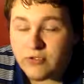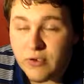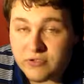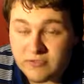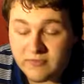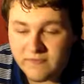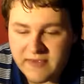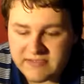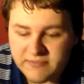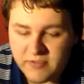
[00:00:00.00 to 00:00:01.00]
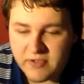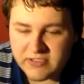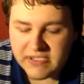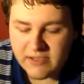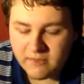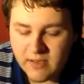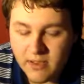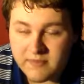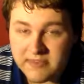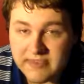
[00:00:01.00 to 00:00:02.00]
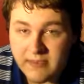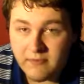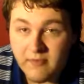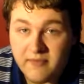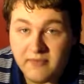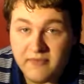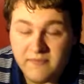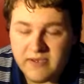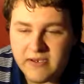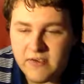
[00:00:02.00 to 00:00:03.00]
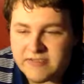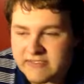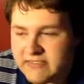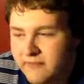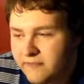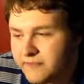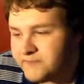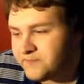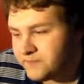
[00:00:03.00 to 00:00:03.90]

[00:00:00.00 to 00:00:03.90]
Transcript: go to the Facebook to keep up to date about the videos and stuff.